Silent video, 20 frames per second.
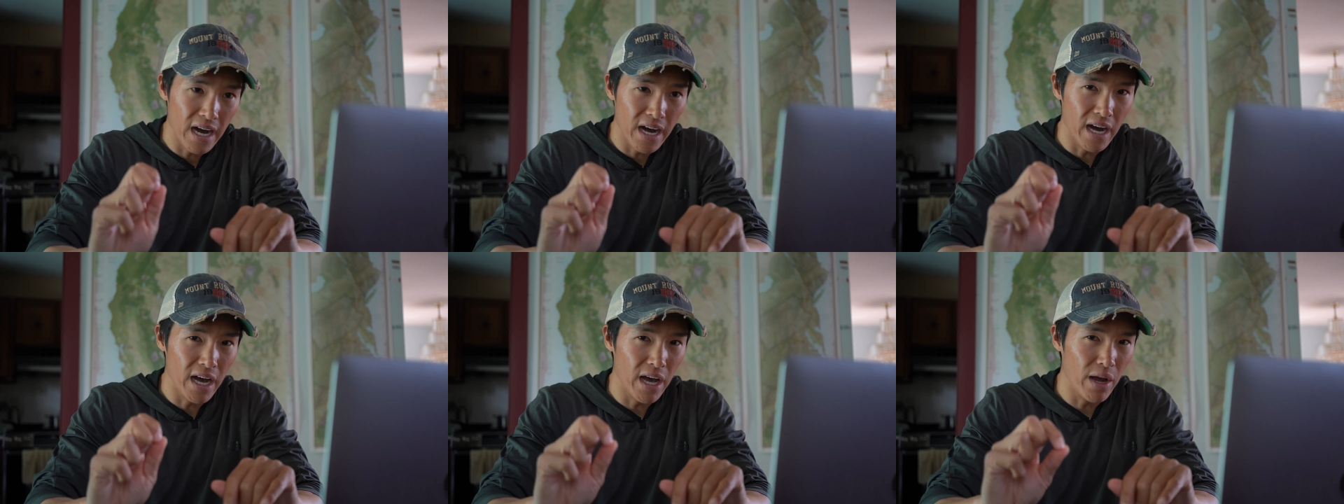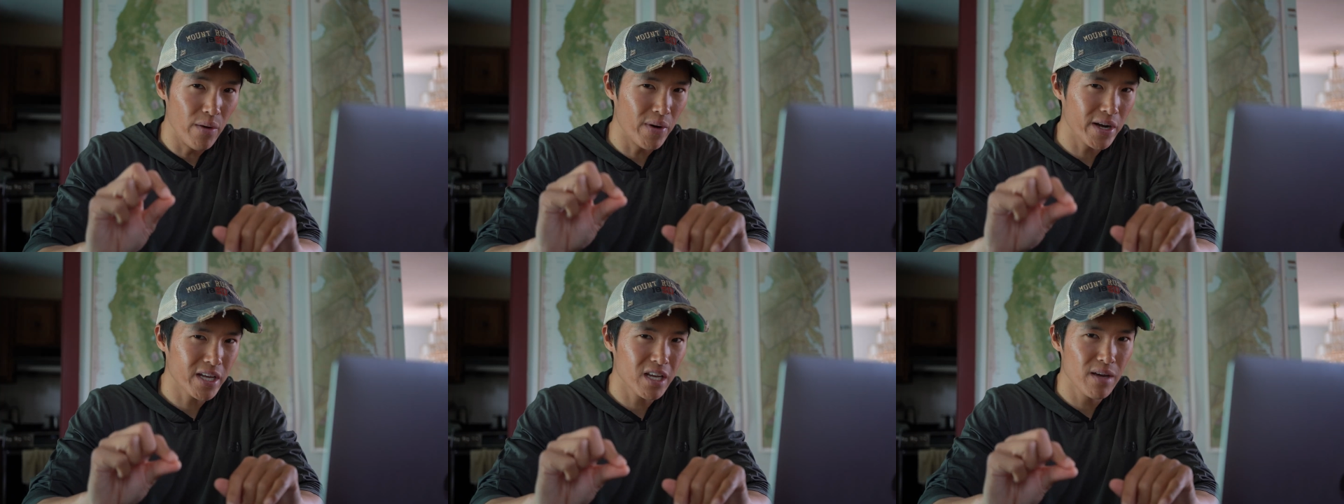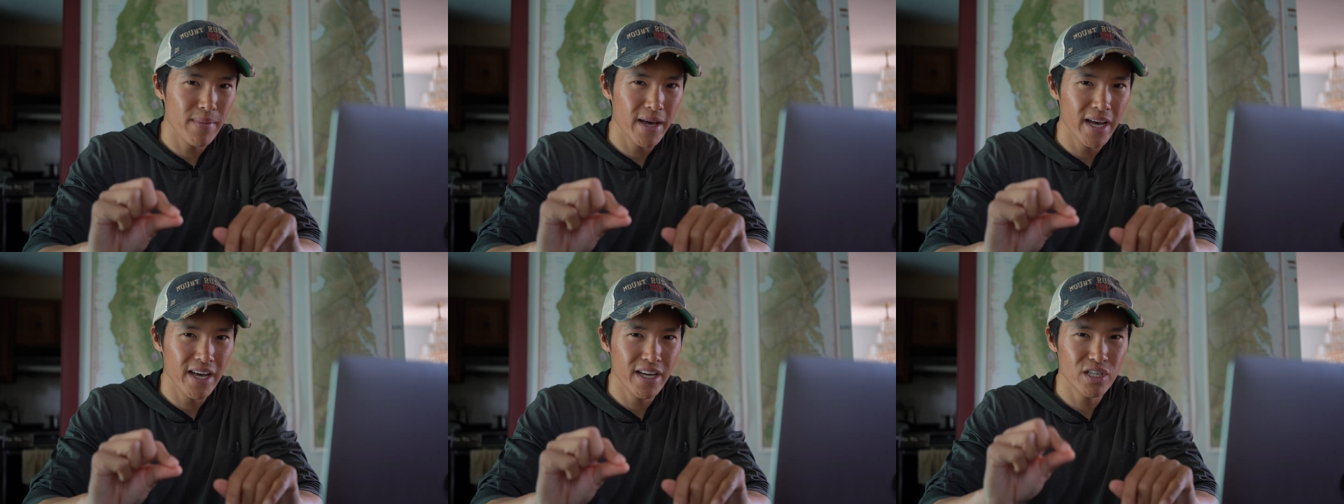I
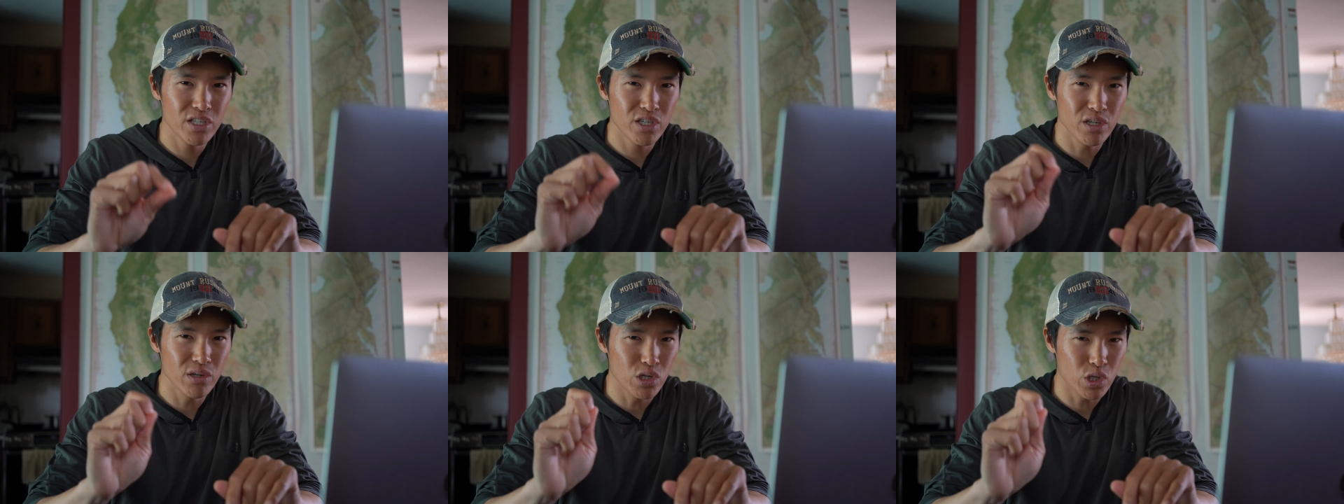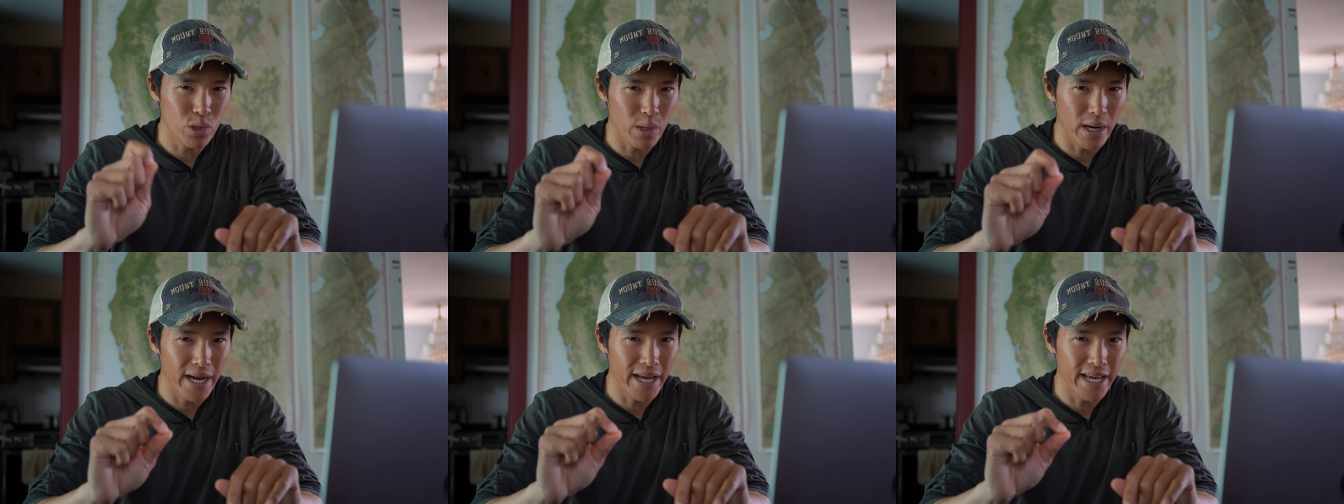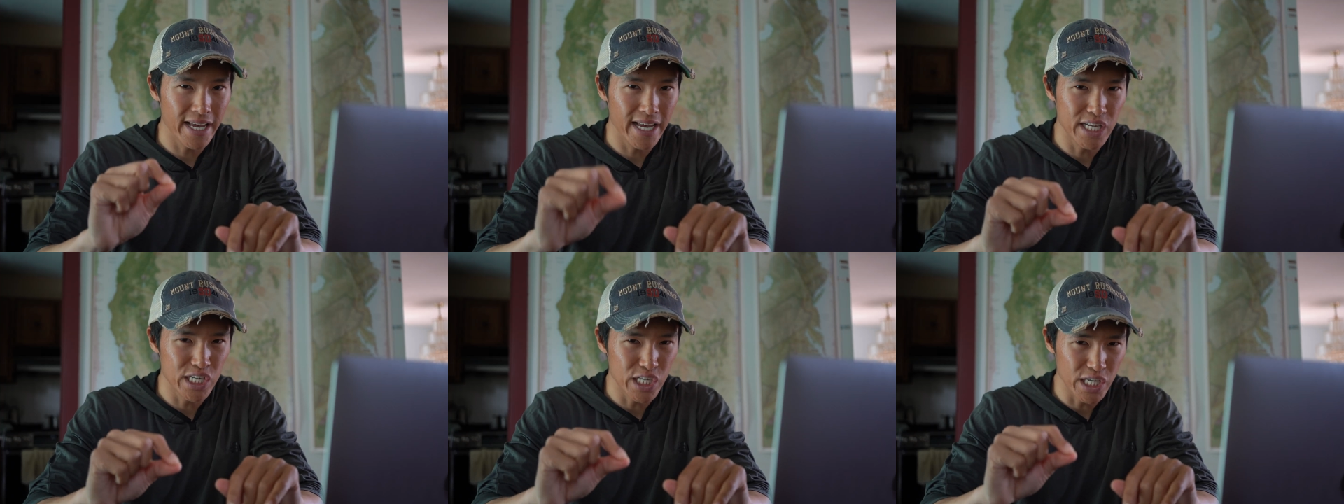recommend you try
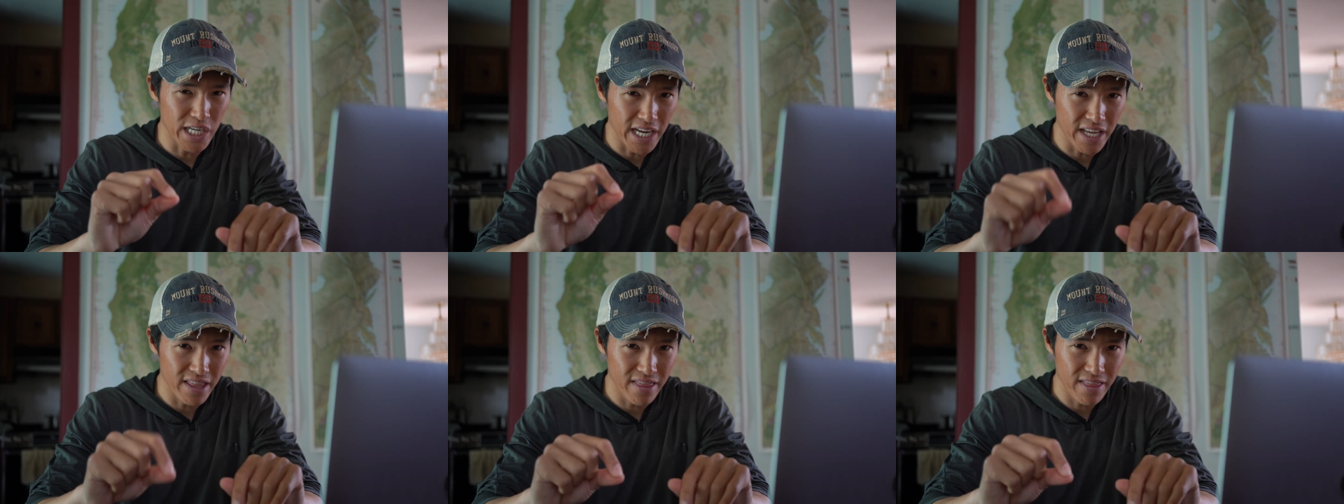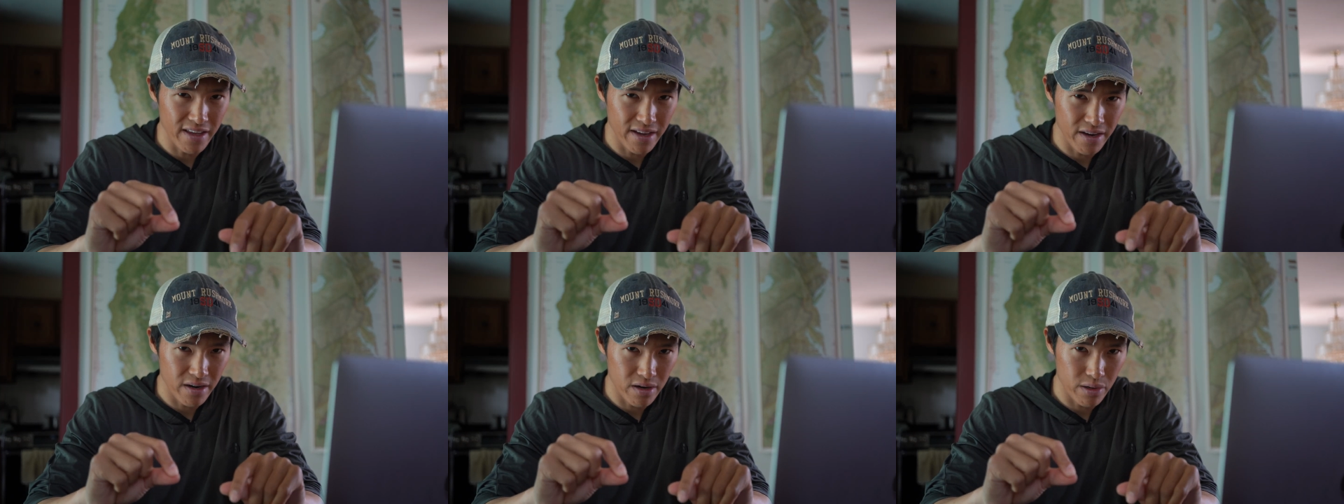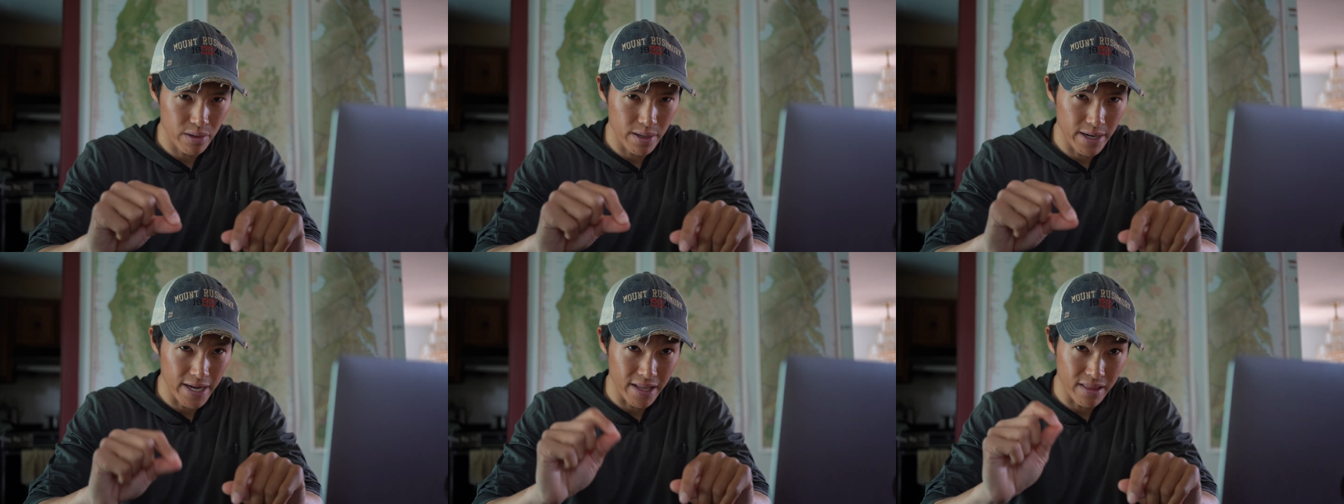hitching in
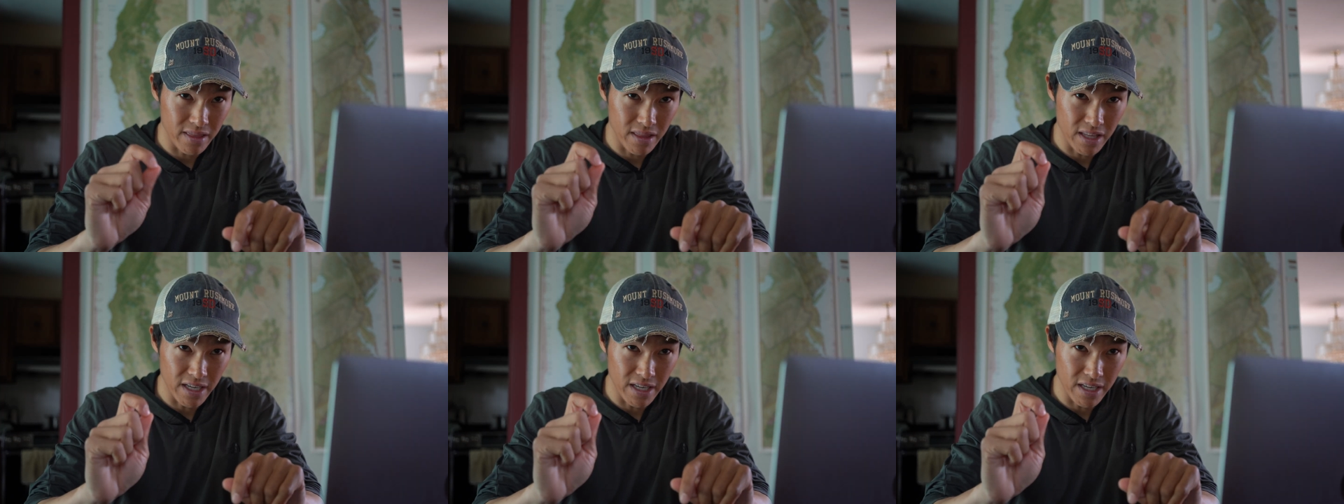there at